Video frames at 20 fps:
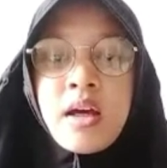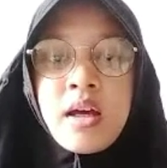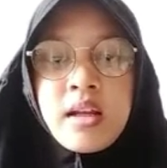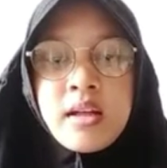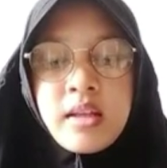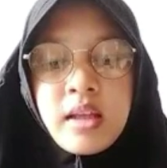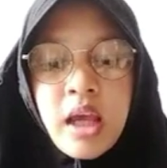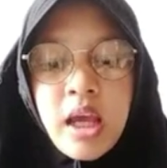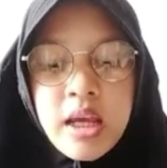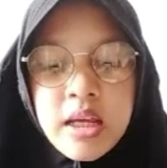
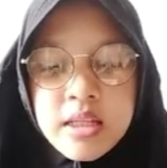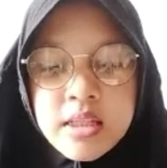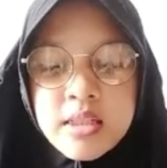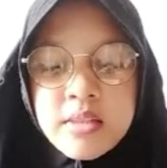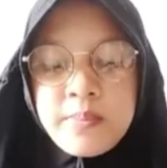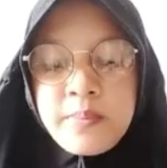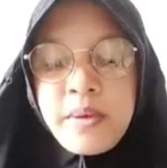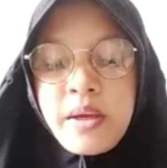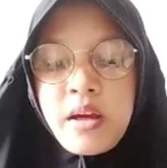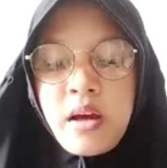This is
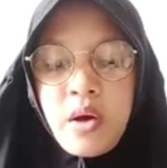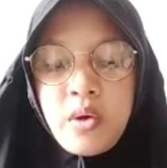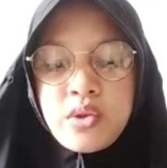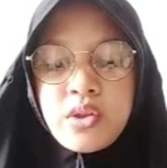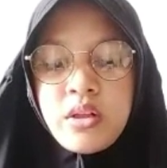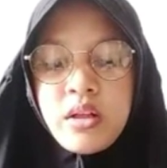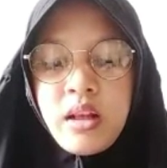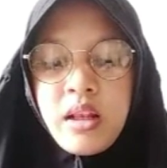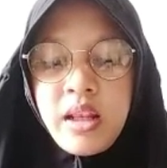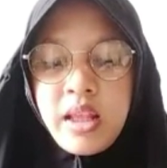because
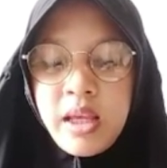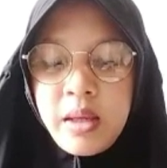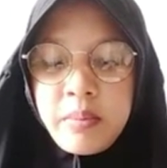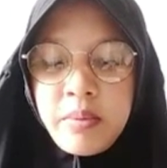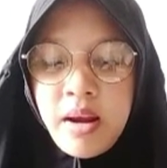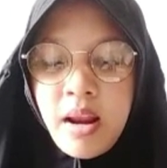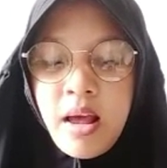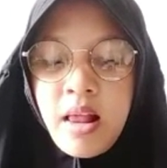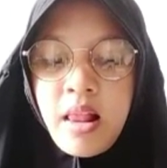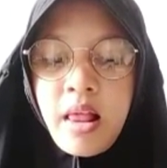the
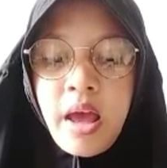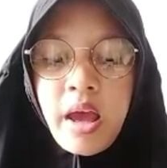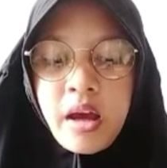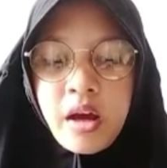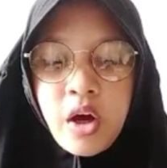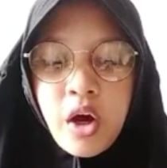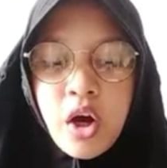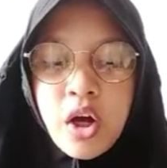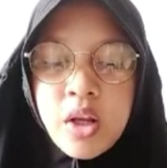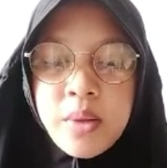liberal
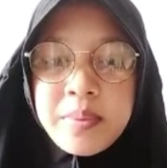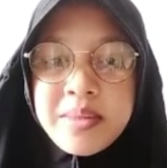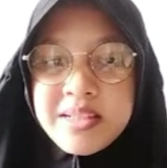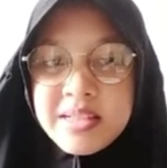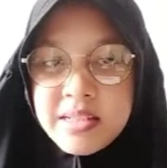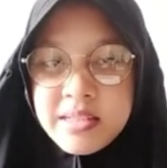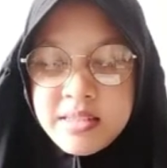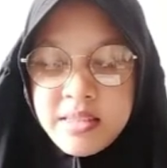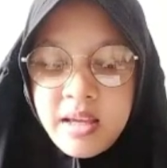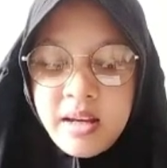economic
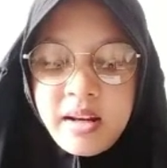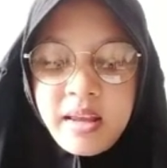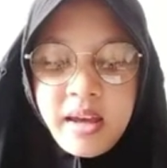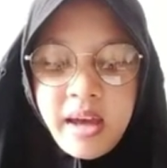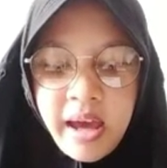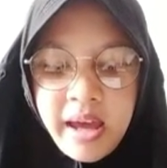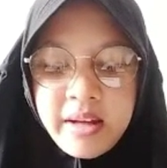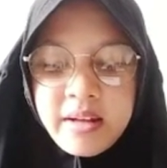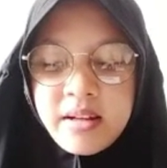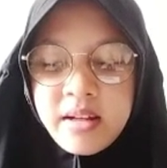system
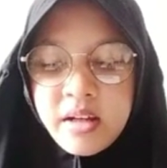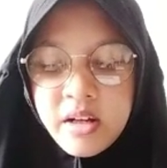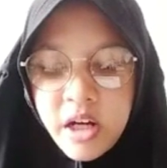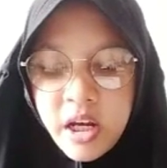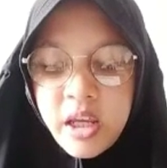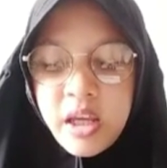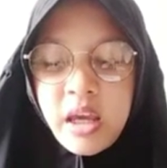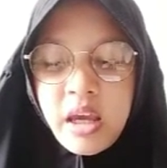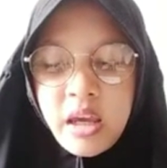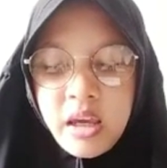can
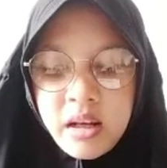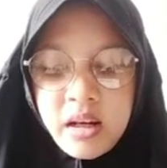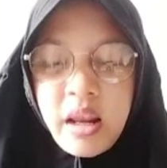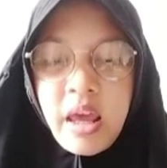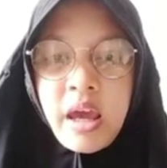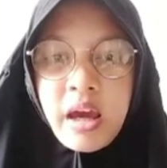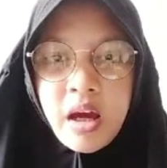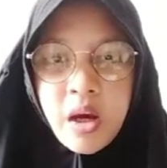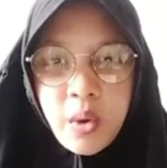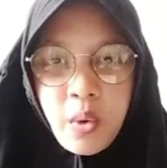correct
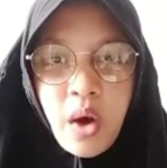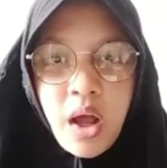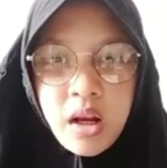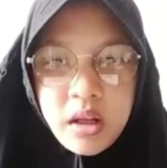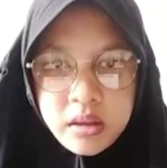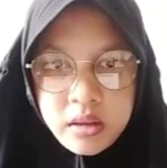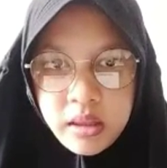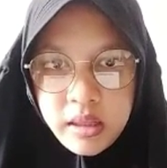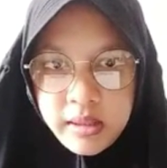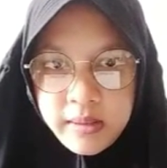
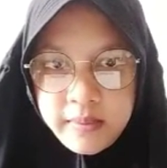inequality.